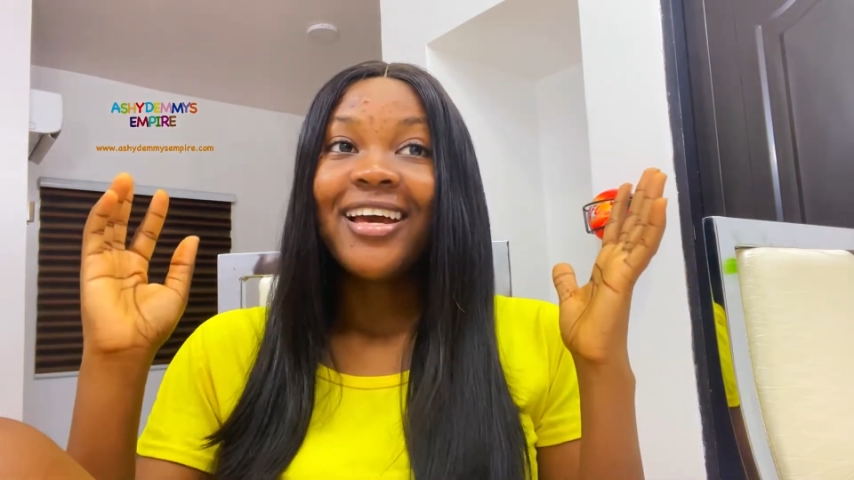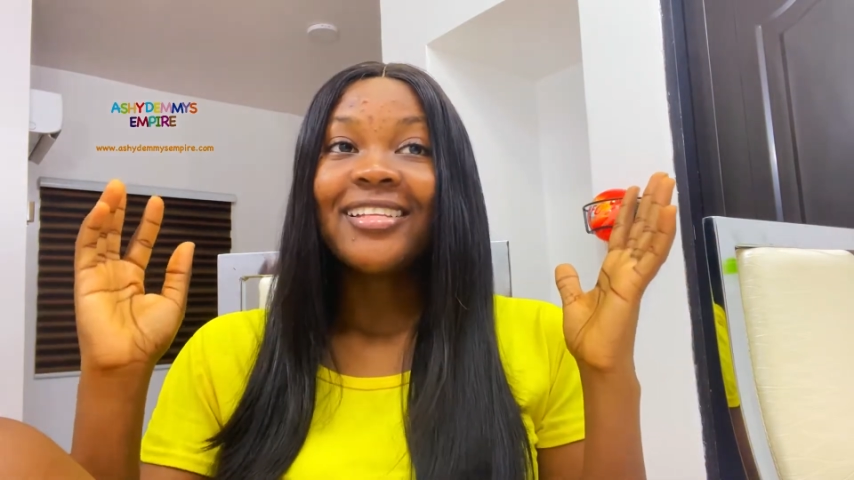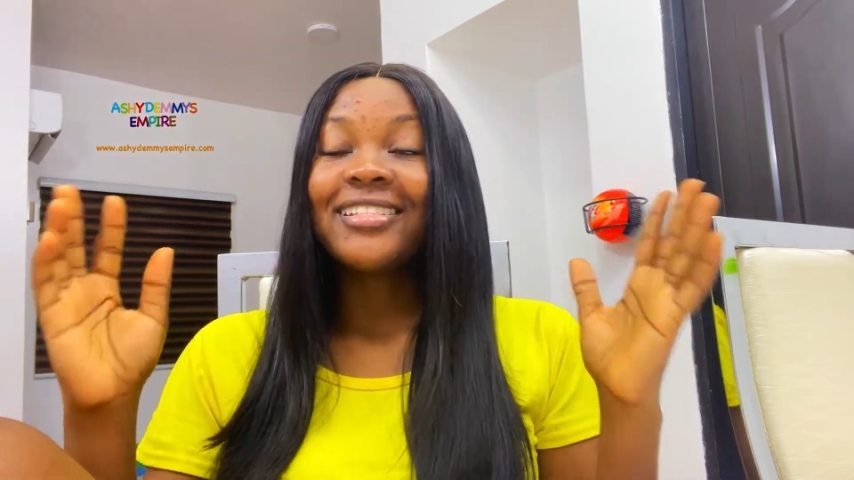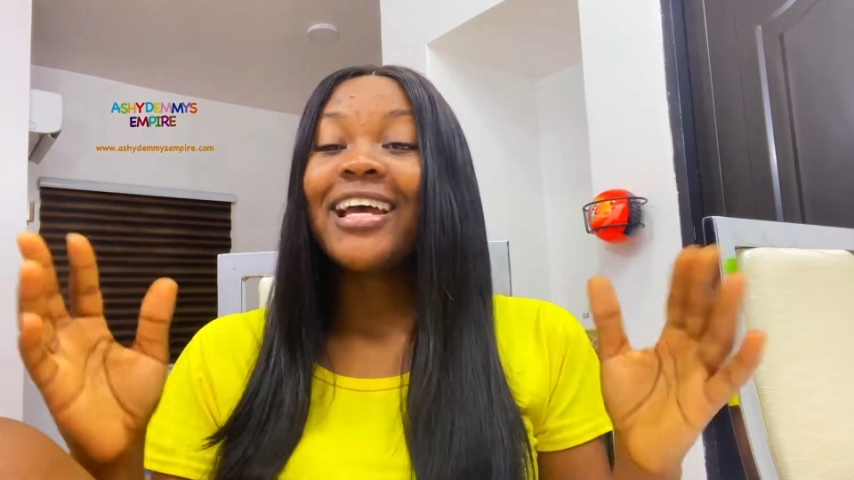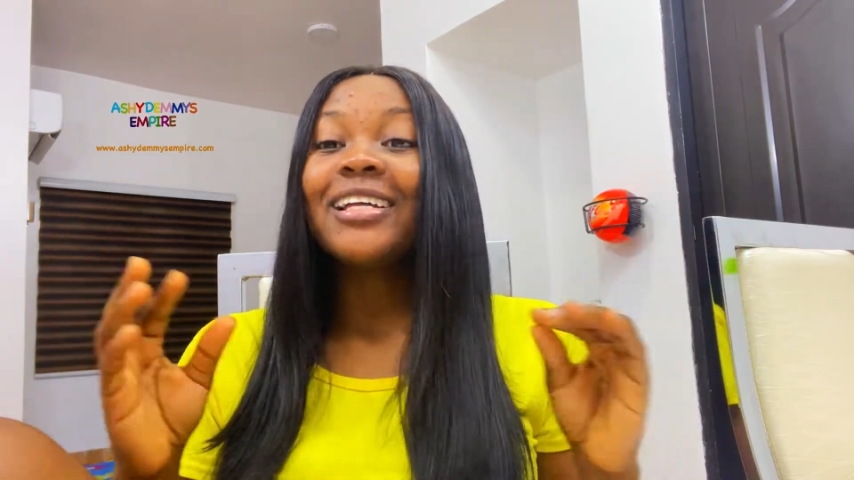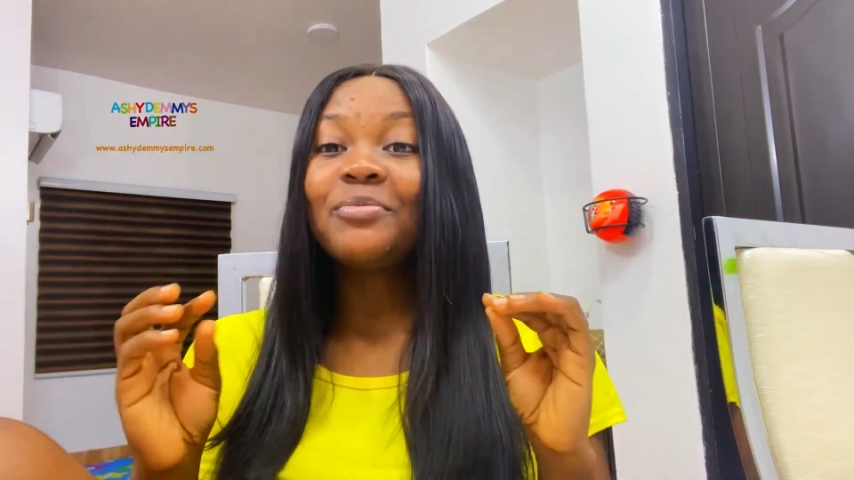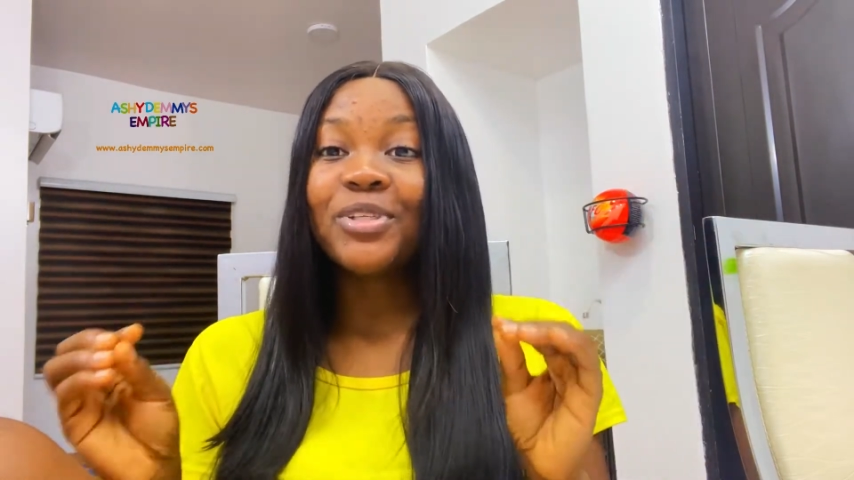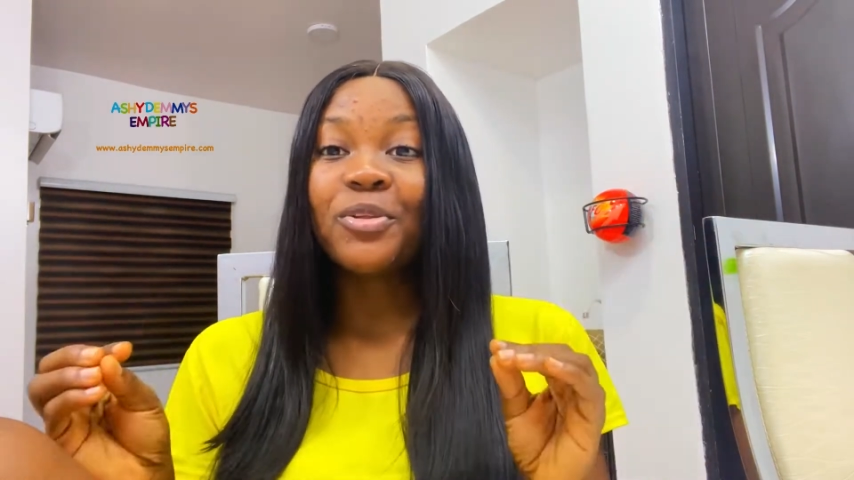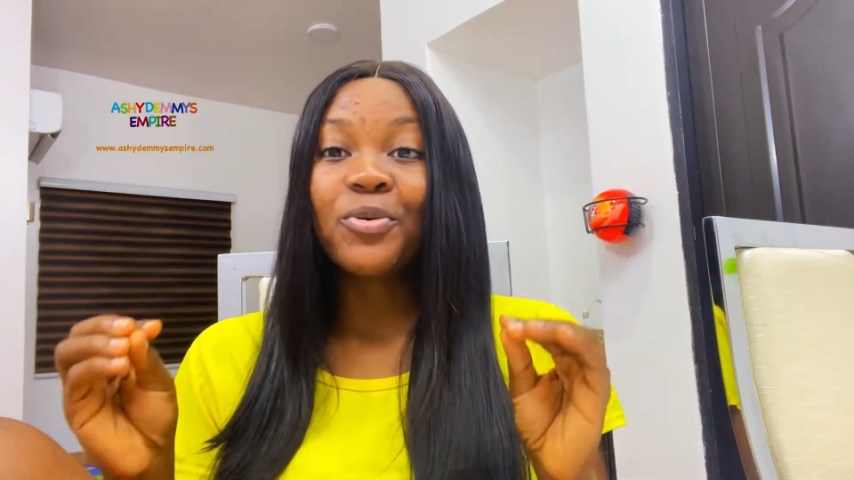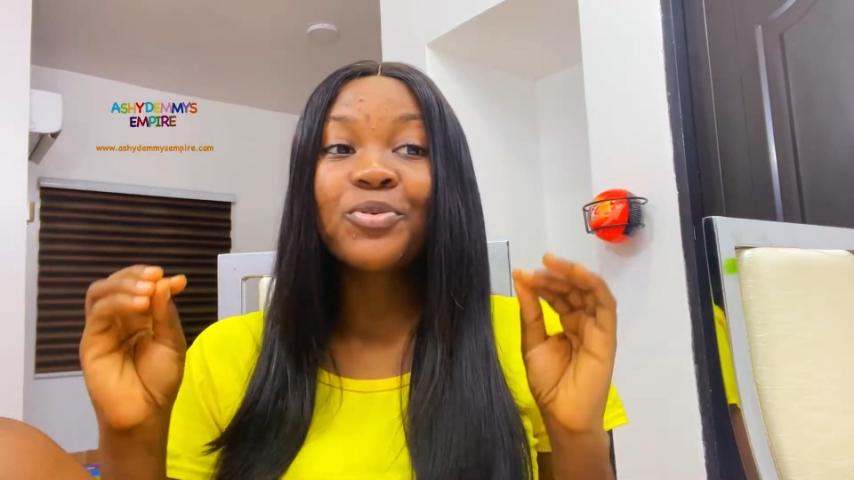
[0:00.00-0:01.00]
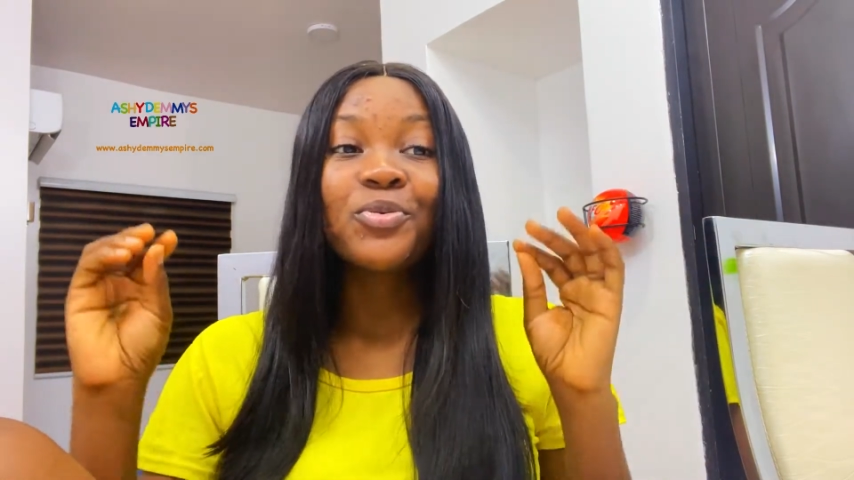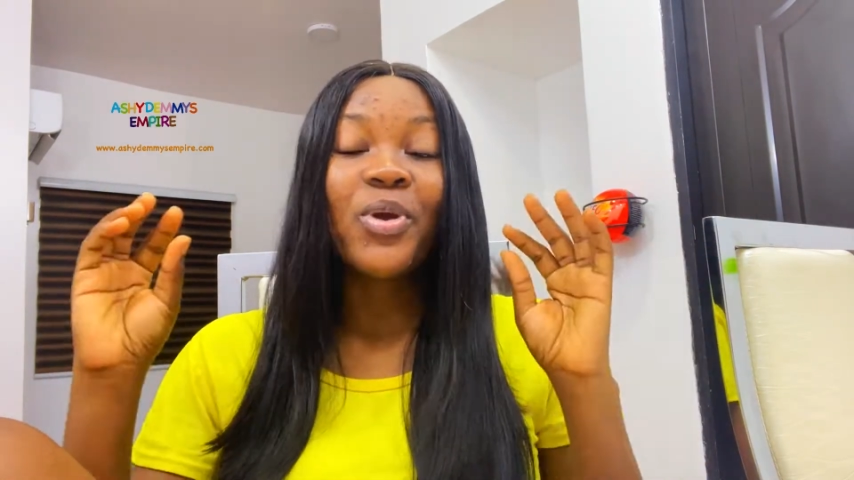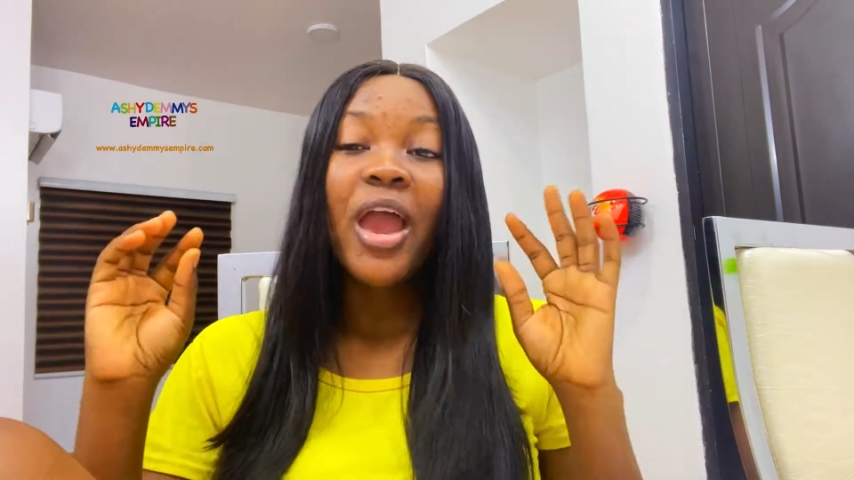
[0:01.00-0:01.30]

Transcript: the child belongs to